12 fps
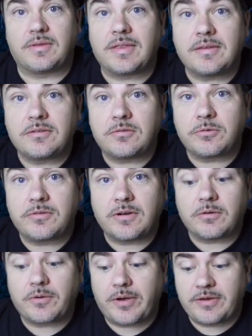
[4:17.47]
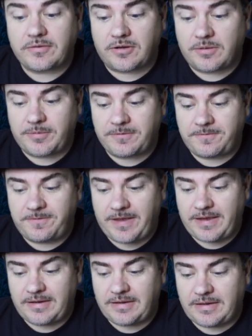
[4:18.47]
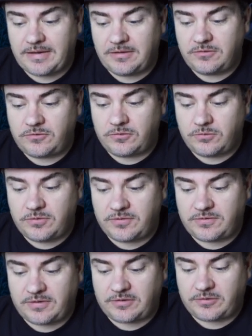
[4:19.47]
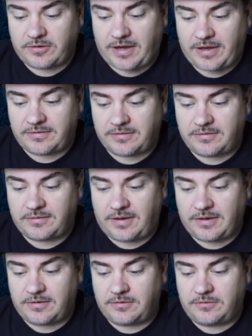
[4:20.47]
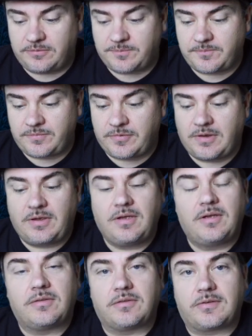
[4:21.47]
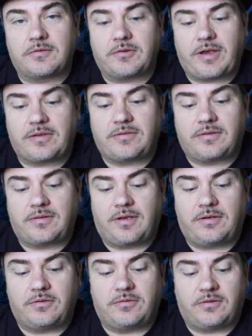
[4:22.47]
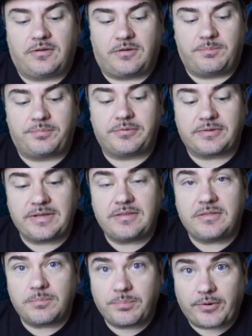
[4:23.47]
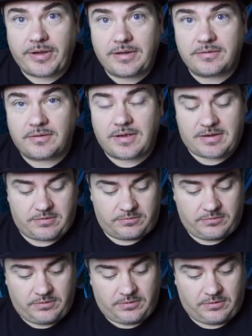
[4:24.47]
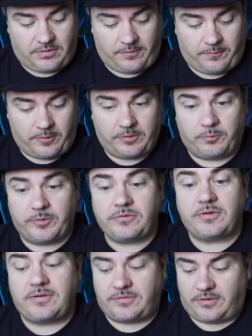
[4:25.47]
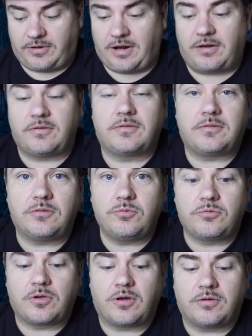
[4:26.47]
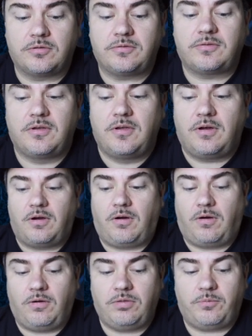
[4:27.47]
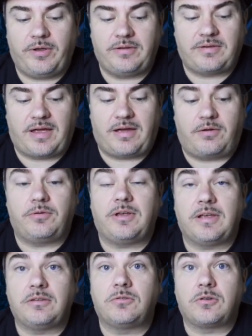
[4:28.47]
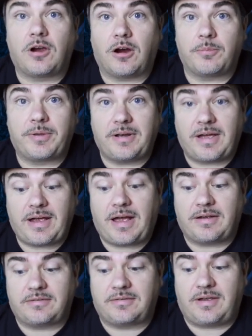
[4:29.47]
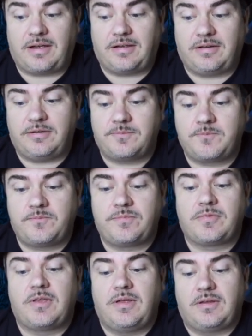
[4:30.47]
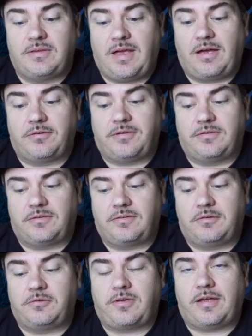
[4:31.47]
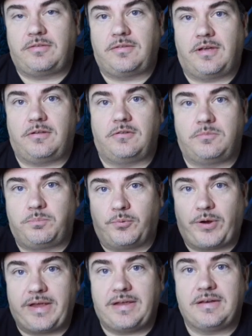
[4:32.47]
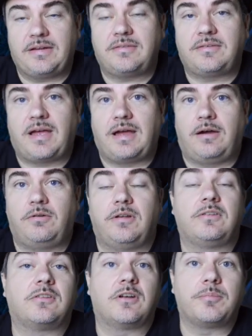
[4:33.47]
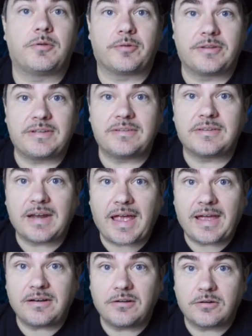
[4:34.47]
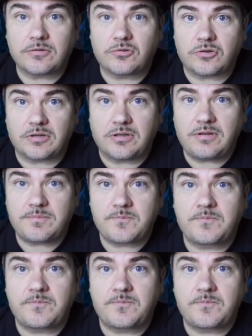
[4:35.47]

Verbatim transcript: Then these two acetyl-CoAs are going to be fed into the citric acid cycle. The citric acid cycle is going to complete the breakdown of what originally started out as glucose all the way down into carbon dioxide. Now, since the citric acid cycle is breaking it down, it's going to be releasing energy.